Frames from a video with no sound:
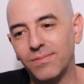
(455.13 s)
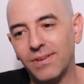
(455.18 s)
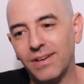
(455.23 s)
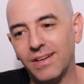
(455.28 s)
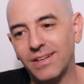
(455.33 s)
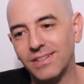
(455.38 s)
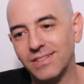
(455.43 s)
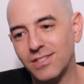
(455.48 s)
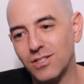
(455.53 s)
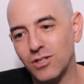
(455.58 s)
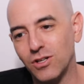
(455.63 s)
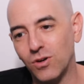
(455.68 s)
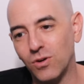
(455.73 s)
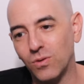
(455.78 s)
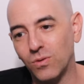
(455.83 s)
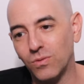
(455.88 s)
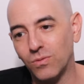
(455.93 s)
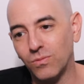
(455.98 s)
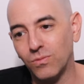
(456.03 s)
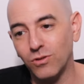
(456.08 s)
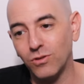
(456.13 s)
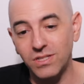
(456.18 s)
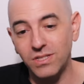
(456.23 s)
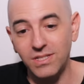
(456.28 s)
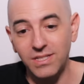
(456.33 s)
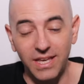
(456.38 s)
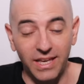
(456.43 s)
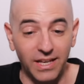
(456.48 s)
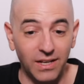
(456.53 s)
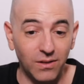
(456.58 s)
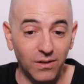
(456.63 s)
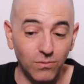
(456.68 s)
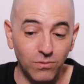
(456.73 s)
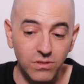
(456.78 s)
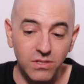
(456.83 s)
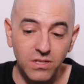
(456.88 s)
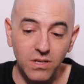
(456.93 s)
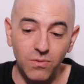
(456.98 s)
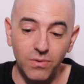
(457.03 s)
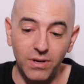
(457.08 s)
So we'll see. We'll
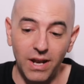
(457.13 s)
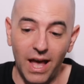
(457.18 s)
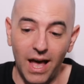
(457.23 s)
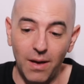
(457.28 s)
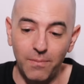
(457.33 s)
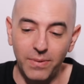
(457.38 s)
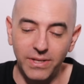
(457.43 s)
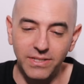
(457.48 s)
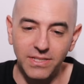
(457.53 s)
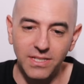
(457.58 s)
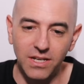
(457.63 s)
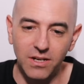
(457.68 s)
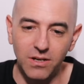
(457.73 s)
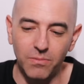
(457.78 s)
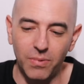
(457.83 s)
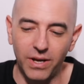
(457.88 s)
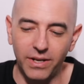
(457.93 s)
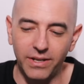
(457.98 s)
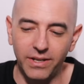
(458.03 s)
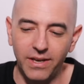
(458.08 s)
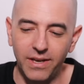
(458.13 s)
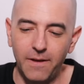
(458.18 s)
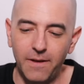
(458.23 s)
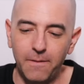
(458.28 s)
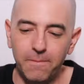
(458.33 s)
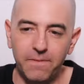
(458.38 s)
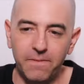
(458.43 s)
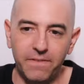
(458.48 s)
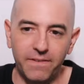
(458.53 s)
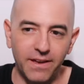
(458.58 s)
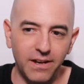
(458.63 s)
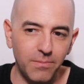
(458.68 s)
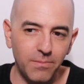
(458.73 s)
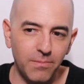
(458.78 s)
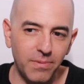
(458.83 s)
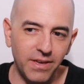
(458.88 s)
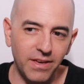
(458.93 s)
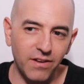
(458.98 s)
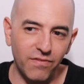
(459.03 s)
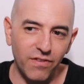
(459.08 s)
see what happens here, but it's going to
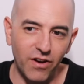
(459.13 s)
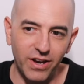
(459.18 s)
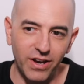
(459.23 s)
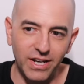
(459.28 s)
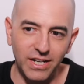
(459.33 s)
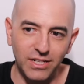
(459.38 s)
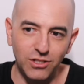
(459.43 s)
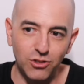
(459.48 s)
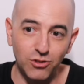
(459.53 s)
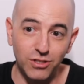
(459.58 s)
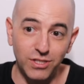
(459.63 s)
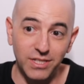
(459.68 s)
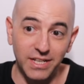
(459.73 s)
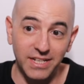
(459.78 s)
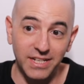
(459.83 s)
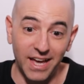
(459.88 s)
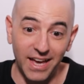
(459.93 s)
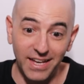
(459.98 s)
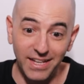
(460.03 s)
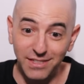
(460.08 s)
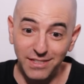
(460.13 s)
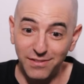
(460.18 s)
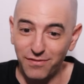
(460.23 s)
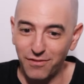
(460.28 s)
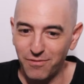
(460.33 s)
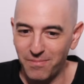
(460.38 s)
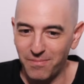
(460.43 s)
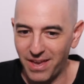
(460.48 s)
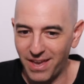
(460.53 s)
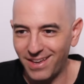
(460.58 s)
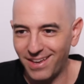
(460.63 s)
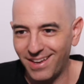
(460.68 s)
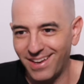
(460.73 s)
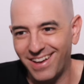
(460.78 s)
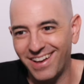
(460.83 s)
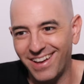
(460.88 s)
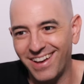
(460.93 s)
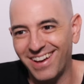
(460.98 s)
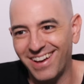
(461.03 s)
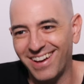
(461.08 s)
be a very interesting night for me.
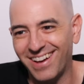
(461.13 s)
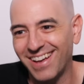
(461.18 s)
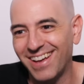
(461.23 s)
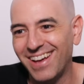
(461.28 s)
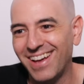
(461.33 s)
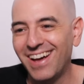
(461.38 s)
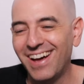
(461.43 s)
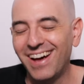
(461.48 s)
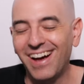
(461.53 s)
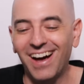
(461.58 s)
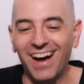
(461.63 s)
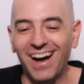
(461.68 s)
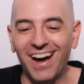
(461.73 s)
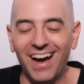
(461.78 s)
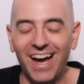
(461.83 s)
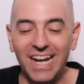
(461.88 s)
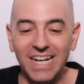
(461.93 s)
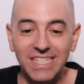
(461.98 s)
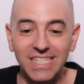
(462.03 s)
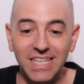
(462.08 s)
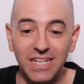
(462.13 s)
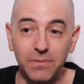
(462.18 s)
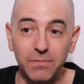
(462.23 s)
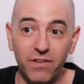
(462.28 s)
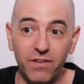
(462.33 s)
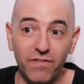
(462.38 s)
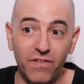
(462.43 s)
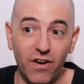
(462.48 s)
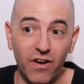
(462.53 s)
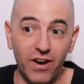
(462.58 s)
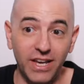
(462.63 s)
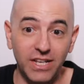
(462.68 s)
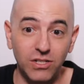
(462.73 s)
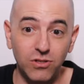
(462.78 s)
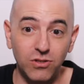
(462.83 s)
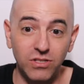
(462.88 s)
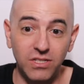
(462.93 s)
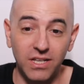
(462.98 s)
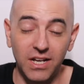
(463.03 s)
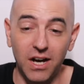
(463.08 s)
And it's going to be a very
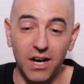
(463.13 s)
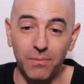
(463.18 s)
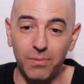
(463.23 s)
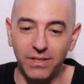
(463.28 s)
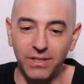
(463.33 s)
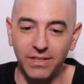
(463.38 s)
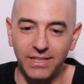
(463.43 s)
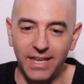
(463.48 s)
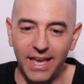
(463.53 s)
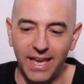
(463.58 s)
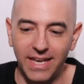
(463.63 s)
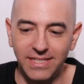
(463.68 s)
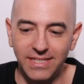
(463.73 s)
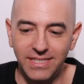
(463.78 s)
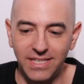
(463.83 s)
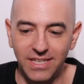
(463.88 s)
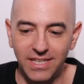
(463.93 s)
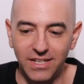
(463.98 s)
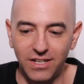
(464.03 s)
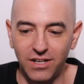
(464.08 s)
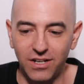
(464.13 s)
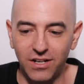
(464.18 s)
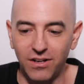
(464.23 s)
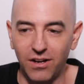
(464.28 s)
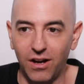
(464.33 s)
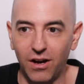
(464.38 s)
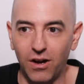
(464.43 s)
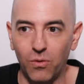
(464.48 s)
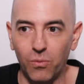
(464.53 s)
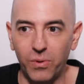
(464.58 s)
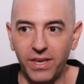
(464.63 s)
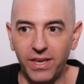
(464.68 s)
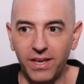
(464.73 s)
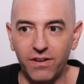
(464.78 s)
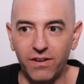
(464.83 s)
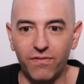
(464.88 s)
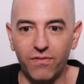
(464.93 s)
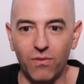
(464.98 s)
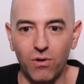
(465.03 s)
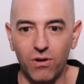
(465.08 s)
interesting couple of days here, a
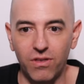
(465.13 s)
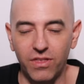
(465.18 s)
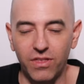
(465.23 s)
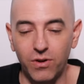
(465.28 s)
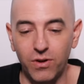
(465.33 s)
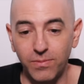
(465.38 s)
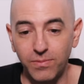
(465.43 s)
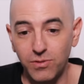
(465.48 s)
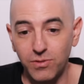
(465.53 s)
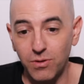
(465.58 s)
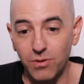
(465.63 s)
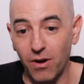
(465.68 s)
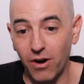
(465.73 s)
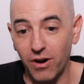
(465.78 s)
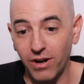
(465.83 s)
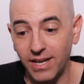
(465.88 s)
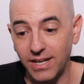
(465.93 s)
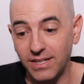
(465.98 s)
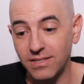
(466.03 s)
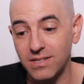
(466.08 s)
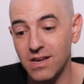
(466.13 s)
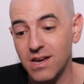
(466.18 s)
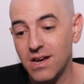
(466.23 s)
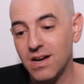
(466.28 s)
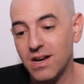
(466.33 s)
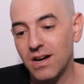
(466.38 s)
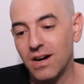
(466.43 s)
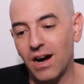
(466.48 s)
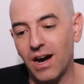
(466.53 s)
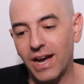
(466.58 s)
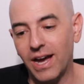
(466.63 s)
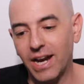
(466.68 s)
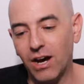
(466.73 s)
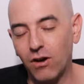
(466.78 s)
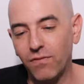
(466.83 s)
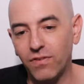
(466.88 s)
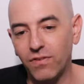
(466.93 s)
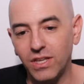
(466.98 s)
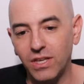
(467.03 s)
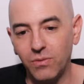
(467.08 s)
week for the crypto market. And
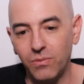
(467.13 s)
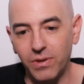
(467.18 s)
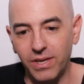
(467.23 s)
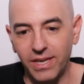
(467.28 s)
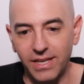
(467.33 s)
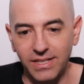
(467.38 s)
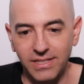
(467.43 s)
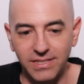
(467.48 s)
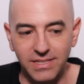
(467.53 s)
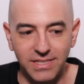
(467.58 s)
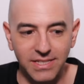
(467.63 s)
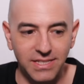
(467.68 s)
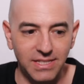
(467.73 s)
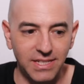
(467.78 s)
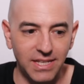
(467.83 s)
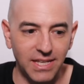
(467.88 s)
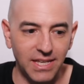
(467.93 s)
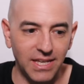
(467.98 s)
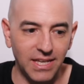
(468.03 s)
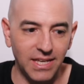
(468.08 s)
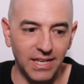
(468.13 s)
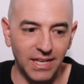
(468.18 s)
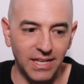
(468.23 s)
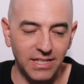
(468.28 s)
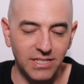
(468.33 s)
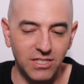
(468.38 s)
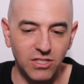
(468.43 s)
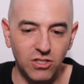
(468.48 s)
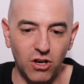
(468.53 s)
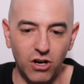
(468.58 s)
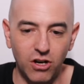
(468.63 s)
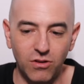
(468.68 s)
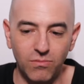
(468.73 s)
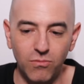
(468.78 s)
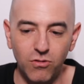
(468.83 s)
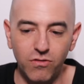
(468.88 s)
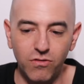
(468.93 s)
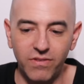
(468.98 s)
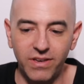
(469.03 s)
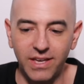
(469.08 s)
hopefully we can see it start
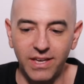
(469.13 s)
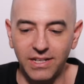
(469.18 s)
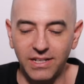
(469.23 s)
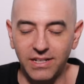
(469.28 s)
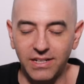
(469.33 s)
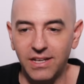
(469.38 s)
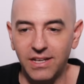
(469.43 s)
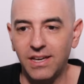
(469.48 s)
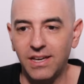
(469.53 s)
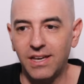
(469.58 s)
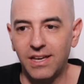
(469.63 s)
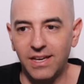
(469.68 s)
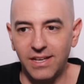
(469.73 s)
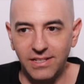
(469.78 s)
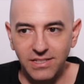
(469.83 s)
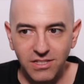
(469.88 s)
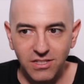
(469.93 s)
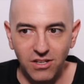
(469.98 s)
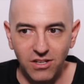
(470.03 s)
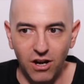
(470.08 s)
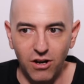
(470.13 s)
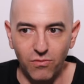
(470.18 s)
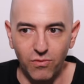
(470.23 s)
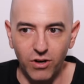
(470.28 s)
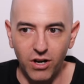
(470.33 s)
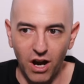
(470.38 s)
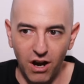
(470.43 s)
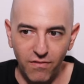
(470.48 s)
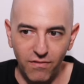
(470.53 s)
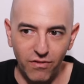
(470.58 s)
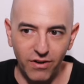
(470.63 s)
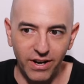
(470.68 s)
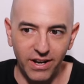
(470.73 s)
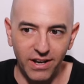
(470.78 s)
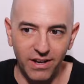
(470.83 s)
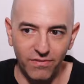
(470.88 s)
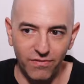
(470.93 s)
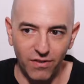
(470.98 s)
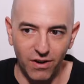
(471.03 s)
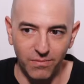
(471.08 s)
moving and start
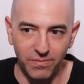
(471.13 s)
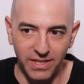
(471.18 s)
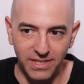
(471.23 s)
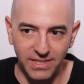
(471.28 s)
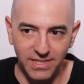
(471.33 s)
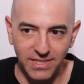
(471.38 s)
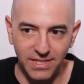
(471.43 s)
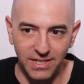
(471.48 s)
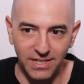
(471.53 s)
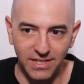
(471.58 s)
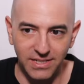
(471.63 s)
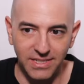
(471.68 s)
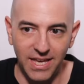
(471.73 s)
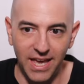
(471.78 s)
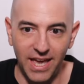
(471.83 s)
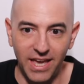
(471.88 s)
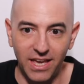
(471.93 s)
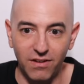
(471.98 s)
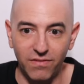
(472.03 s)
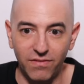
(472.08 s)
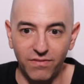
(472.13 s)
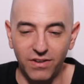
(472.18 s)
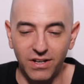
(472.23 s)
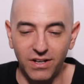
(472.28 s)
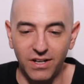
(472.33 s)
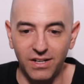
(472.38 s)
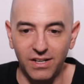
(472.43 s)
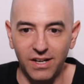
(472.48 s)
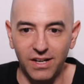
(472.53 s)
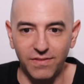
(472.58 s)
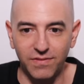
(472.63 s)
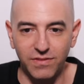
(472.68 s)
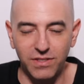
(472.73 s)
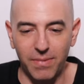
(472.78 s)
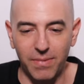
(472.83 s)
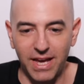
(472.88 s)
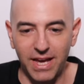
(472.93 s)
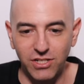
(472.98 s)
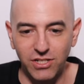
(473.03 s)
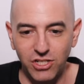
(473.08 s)
recovering from this day of
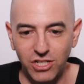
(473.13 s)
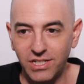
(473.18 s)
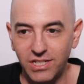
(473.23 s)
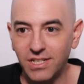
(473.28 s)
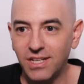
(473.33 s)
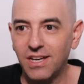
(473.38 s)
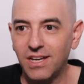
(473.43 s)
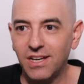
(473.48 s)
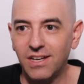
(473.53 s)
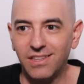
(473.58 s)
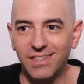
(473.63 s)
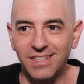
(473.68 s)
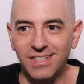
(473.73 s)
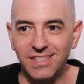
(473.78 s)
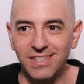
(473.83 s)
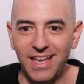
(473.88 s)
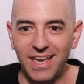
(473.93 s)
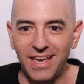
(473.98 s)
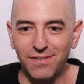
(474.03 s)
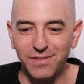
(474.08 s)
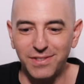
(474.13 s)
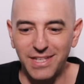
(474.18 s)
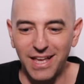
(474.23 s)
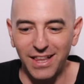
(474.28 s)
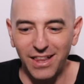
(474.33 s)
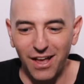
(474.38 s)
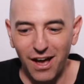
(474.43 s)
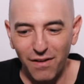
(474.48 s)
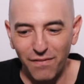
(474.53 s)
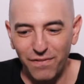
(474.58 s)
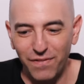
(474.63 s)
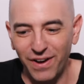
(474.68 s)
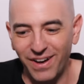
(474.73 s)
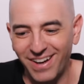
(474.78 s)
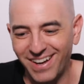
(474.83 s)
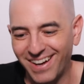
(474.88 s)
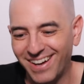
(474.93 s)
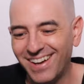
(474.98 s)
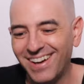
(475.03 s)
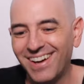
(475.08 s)
smashing, this day of sell-off.
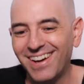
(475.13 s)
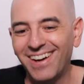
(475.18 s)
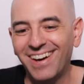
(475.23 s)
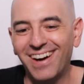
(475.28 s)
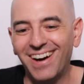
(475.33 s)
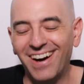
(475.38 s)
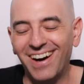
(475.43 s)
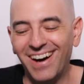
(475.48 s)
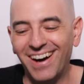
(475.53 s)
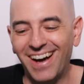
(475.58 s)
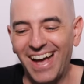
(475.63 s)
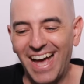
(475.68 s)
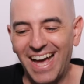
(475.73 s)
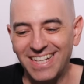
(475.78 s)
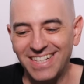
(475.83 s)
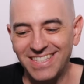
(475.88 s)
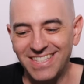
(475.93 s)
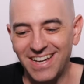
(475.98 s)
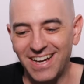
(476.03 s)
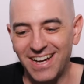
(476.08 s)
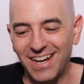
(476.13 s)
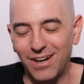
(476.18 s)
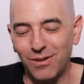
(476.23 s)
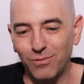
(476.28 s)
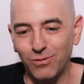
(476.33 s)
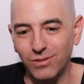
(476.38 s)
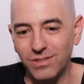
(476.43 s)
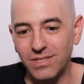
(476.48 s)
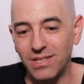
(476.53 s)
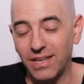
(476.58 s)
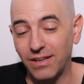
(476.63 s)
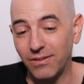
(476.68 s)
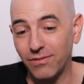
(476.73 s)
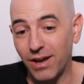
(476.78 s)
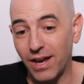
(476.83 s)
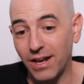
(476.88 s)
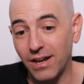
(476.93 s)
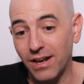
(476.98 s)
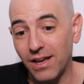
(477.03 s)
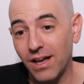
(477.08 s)
we'll see,
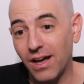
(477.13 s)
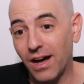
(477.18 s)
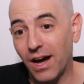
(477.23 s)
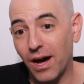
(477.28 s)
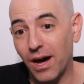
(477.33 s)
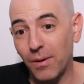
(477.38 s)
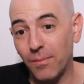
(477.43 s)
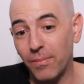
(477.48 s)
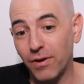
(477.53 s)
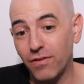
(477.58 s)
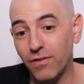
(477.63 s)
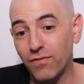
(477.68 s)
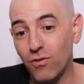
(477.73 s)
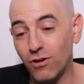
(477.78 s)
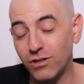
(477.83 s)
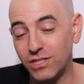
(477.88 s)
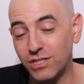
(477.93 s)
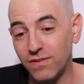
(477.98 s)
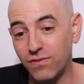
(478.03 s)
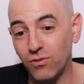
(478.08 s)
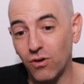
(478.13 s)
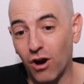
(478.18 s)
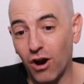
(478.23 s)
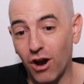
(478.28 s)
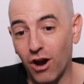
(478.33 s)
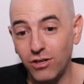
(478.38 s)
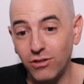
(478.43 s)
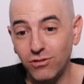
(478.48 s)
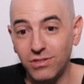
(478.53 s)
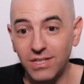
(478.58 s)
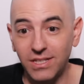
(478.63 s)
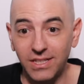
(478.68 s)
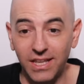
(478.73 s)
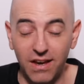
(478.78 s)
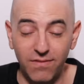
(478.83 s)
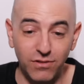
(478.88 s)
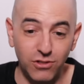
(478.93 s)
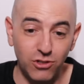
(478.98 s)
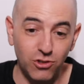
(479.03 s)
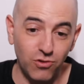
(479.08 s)
right? But of course, if you are using
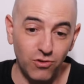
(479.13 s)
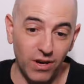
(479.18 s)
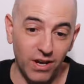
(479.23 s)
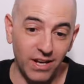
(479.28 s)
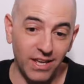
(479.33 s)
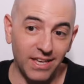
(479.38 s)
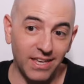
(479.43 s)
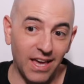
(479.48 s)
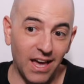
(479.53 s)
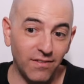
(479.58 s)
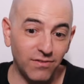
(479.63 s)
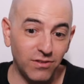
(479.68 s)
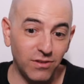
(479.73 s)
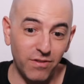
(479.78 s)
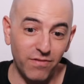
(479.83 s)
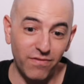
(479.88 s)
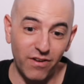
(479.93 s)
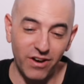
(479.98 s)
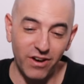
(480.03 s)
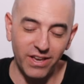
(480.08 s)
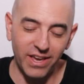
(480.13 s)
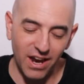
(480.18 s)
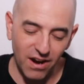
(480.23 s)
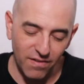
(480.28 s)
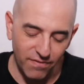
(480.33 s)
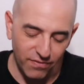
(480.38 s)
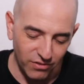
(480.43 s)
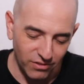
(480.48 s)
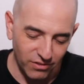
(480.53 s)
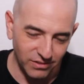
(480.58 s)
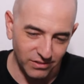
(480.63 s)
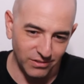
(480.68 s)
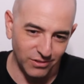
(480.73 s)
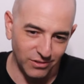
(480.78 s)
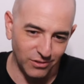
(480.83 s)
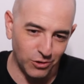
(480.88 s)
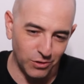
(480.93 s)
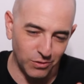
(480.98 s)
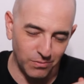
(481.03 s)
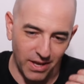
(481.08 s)
leverage trading, you have to be very careful.
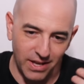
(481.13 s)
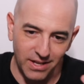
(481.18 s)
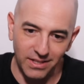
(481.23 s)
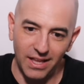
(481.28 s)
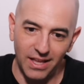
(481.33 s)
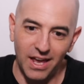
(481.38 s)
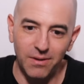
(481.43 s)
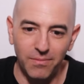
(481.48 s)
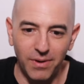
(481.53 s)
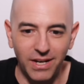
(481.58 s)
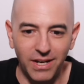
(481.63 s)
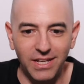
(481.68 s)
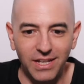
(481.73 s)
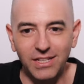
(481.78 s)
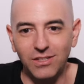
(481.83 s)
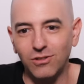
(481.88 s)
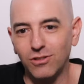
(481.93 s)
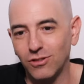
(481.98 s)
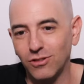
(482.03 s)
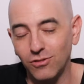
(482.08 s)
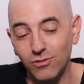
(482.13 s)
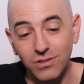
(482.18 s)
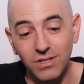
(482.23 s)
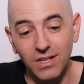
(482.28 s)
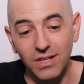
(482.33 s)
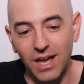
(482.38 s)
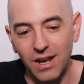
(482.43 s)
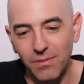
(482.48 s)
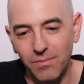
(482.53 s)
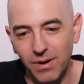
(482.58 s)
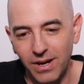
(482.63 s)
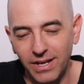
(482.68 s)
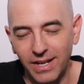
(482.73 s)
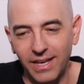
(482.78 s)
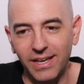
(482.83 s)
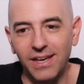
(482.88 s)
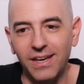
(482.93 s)
You can make a lot of money and you can lose a lot of money.